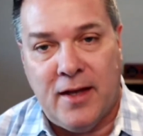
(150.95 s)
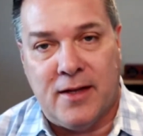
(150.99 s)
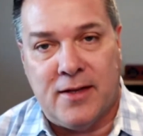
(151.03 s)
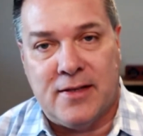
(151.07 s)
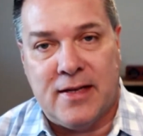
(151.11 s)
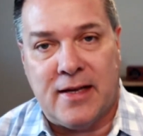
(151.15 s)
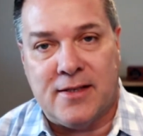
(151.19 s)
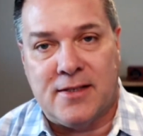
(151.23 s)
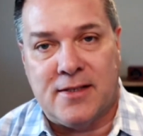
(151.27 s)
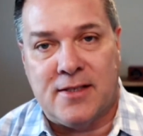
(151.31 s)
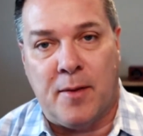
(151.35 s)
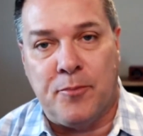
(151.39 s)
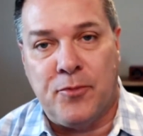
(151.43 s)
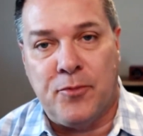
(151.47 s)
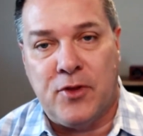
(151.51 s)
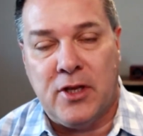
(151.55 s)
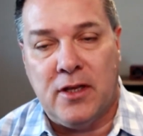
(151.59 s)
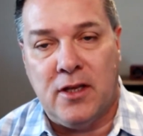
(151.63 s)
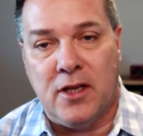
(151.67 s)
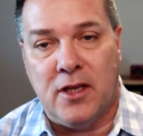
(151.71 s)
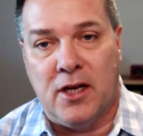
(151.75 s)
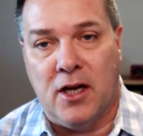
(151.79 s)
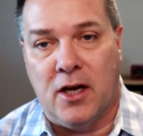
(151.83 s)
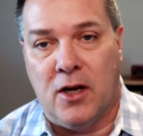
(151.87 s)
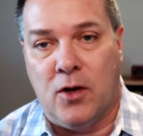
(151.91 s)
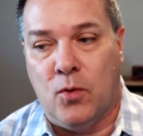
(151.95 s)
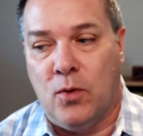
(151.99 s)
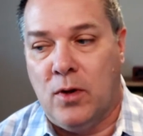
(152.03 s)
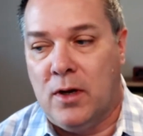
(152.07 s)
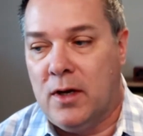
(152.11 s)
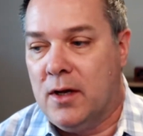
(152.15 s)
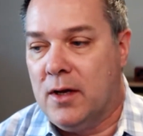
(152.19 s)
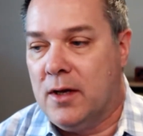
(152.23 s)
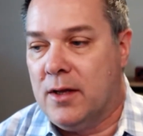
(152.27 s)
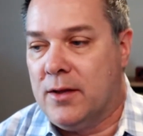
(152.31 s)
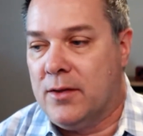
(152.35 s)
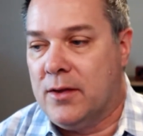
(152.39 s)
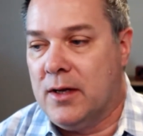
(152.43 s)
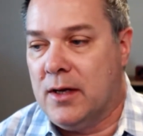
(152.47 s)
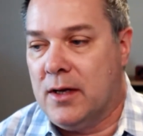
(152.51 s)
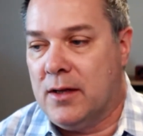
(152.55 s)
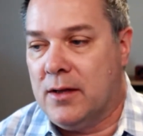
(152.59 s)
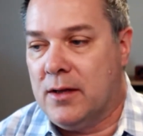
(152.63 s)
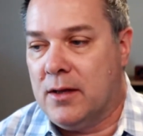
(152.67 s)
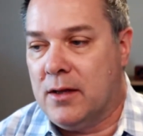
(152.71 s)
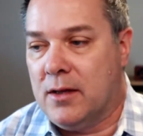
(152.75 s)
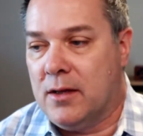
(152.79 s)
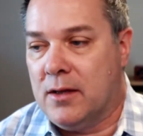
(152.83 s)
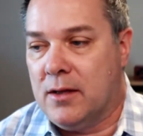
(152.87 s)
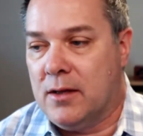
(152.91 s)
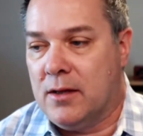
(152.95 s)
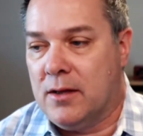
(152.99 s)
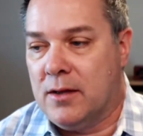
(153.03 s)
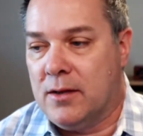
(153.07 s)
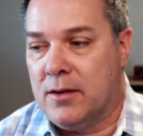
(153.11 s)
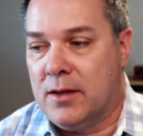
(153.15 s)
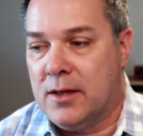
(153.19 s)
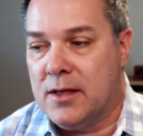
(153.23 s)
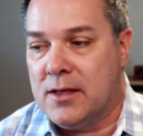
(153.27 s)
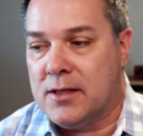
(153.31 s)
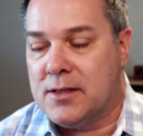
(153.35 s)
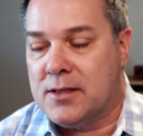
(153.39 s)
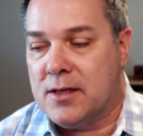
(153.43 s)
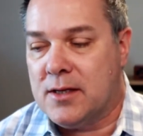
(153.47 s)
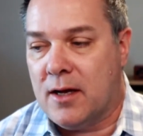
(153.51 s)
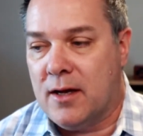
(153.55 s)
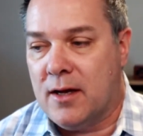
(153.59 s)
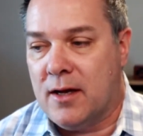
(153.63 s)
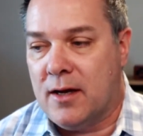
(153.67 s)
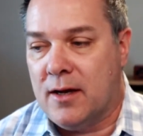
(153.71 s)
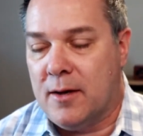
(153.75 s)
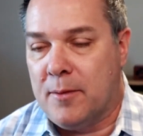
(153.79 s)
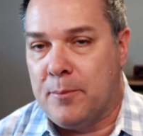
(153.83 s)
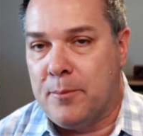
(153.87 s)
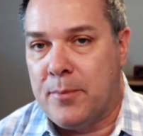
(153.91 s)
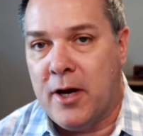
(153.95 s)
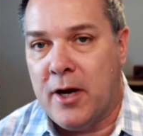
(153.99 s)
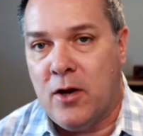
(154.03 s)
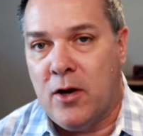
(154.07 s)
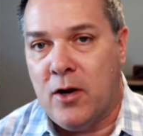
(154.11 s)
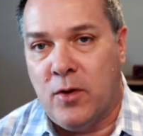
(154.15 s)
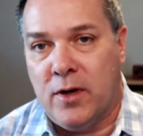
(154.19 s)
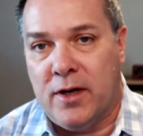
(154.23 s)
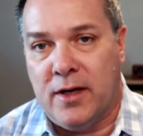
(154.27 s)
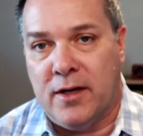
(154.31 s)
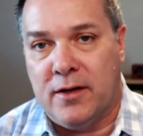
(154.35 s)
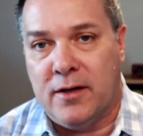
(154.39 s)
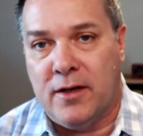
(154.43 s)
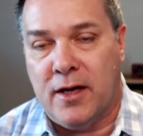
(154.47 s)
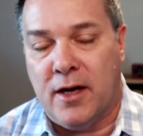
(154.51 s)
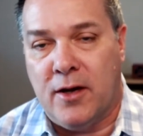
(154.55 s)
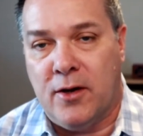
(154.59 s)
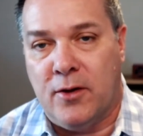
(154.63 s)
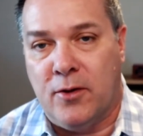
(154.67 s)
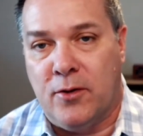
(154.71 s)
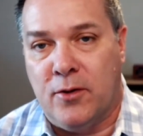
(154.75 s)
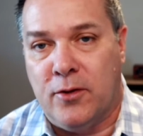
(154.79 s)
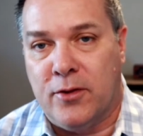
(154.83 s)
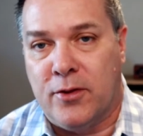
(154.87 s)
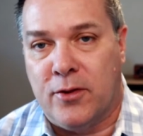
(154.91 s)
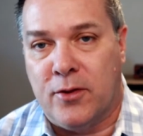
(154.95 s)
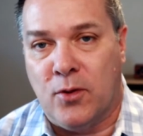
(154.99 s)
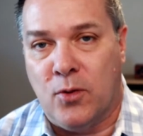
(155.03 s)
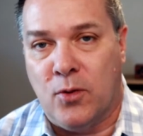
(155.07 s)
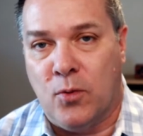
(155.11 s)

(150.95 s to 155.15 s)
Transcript: something that this poet Goethe